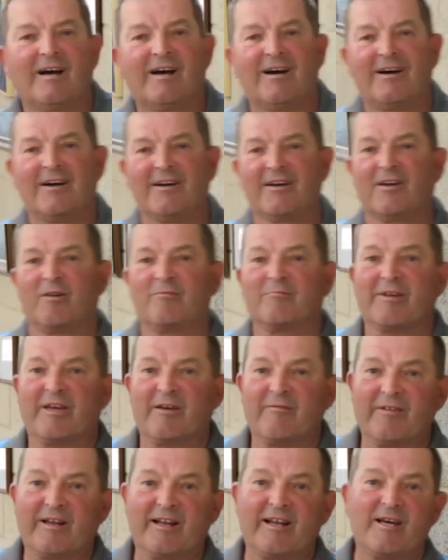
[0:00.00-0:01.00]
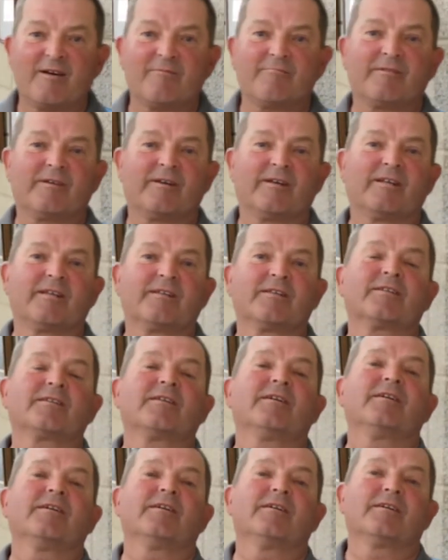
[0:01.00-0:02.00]
Hi, I'm Kevin Clapp and
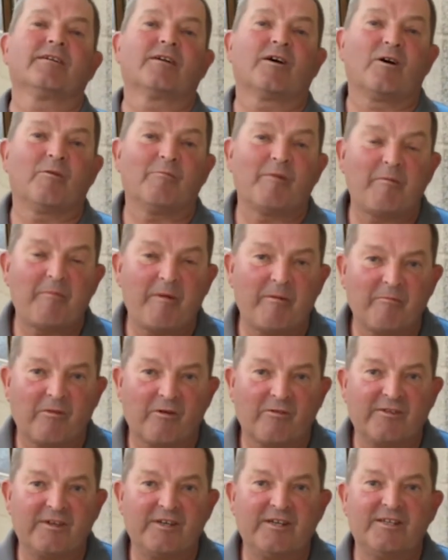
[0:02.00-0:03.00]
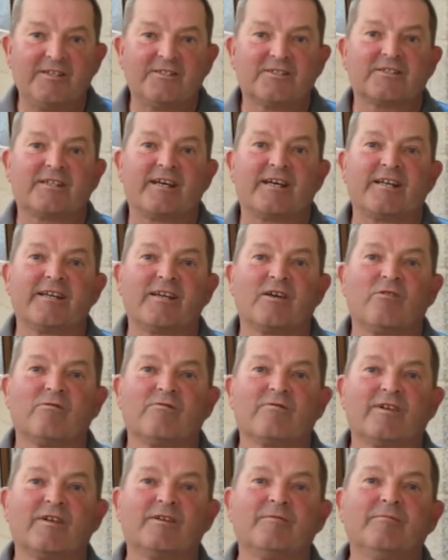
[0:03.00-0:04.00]
I'm a member of the Stanley Golf
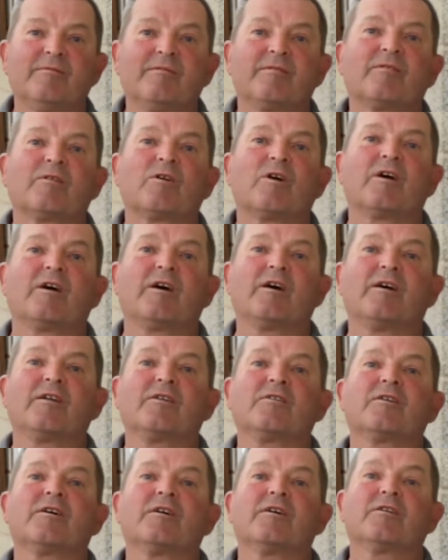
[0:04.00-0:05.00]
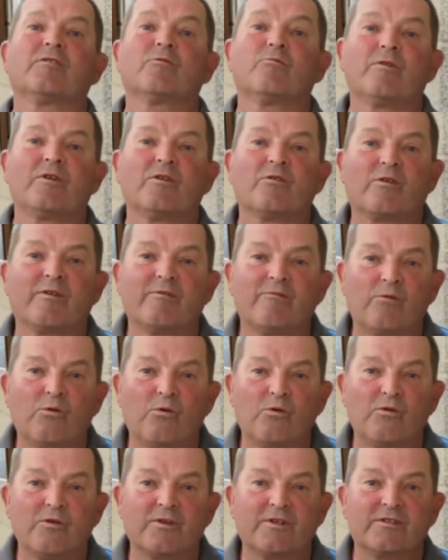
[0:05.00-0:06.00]
Club, and we're looking
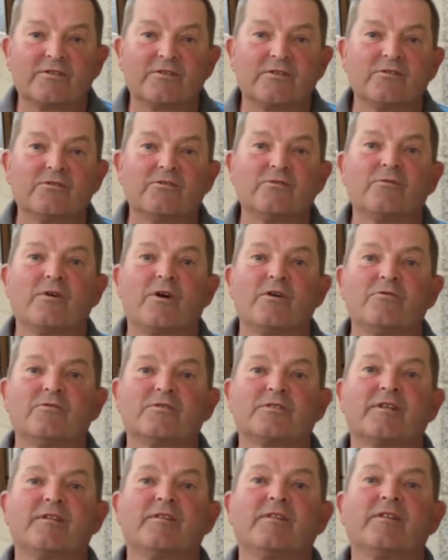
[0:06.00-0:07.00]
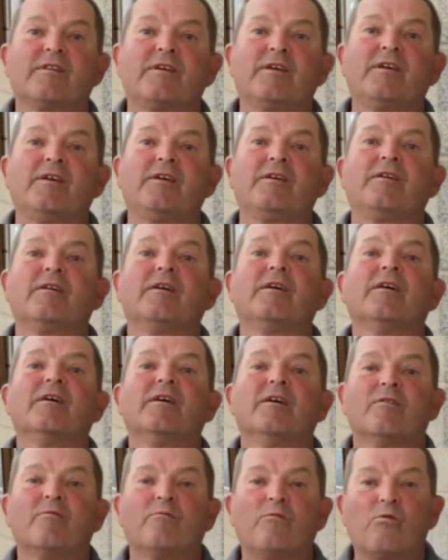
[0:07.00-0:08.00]
forward to hosting the
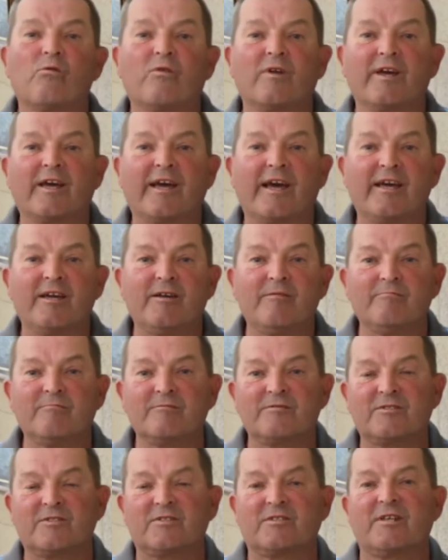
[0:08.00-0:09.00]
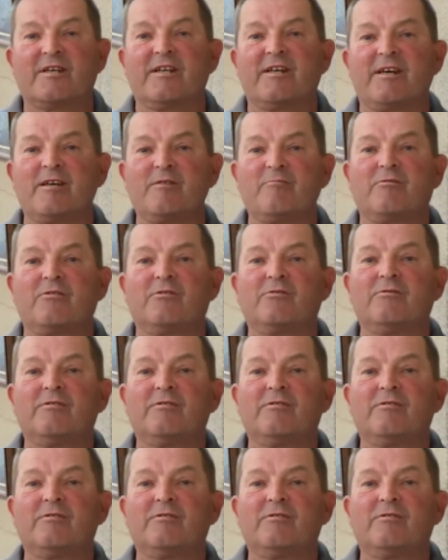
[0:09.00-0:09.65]
Falkland Games in April.